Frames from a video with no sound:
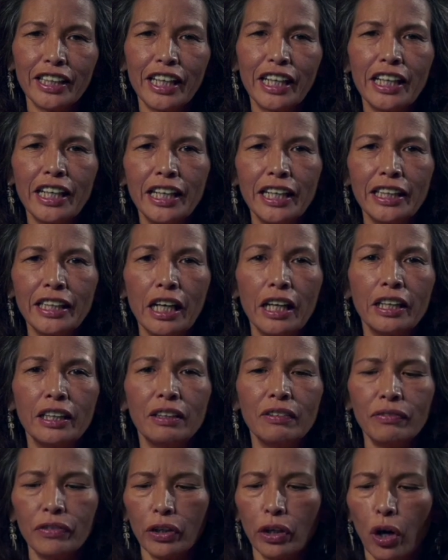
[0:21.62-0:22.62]
and I
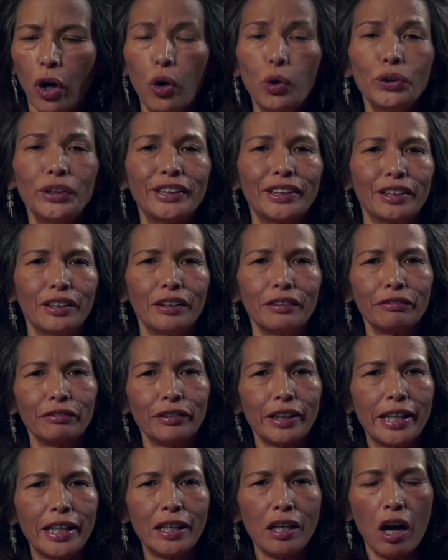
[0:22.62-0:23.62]
am the host of
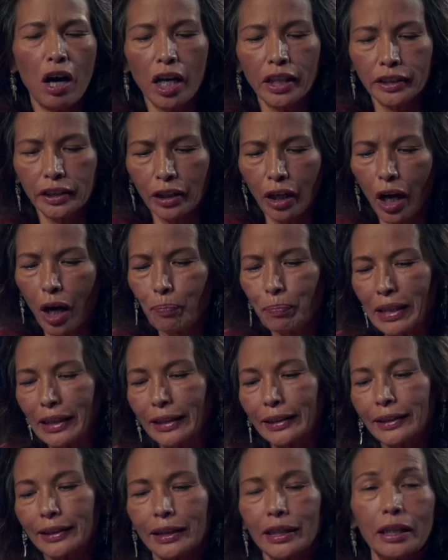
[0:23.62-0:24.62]
Red Hot
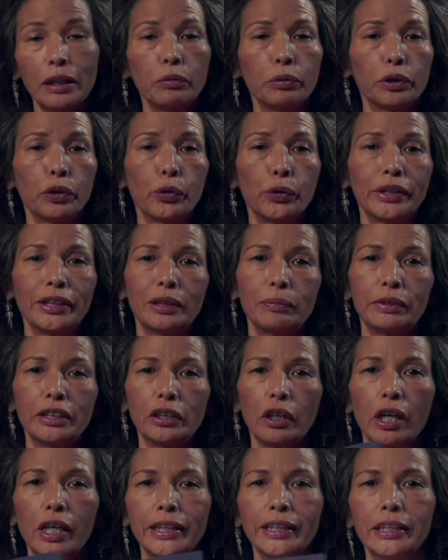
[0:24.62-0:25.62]
Topics. Today we're going to be
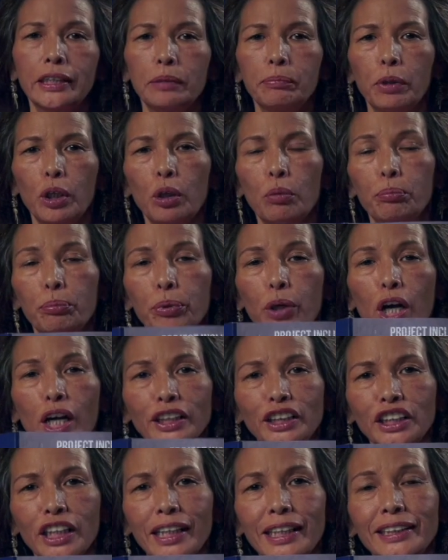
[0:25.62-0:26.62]
talking about
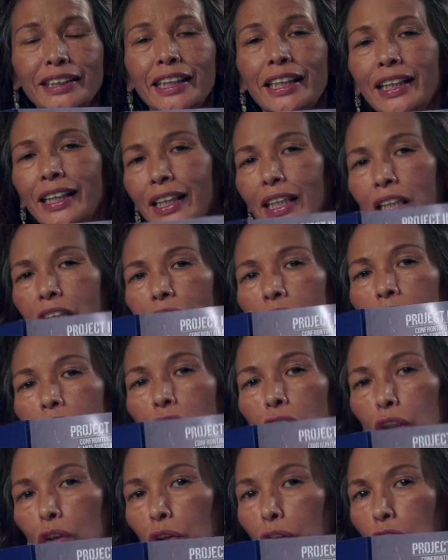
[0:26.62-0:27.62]
Project
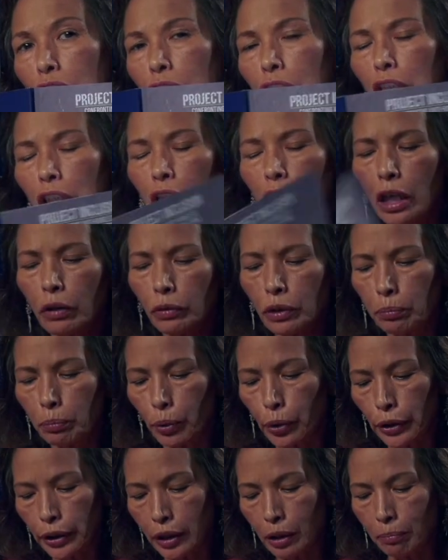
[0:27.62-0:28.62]
Inclusion, a
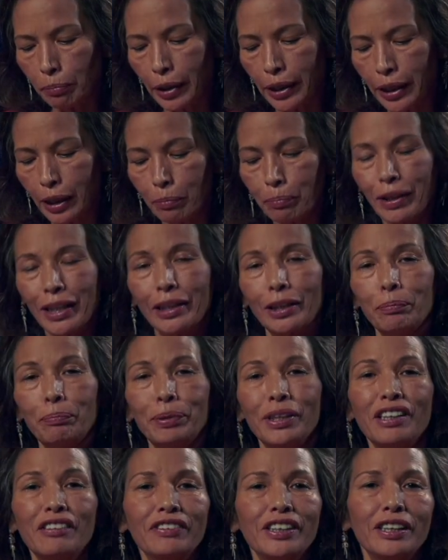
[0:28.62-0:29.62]
report compiled by the
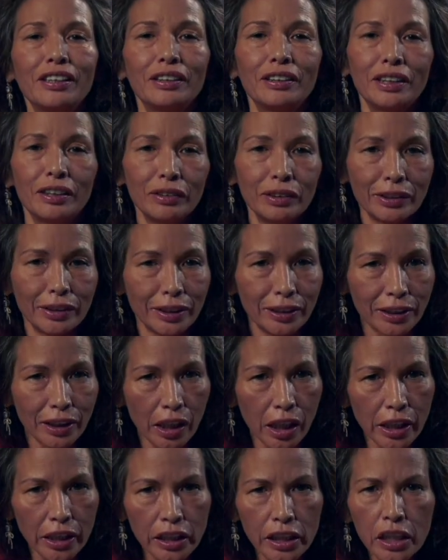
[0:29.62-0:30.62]
Pivot Legal
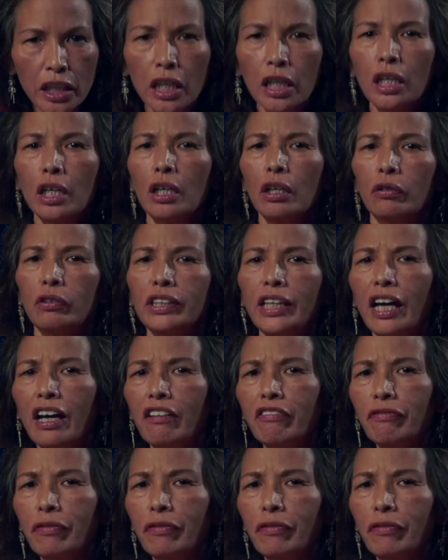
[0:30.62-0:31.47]
Society. We have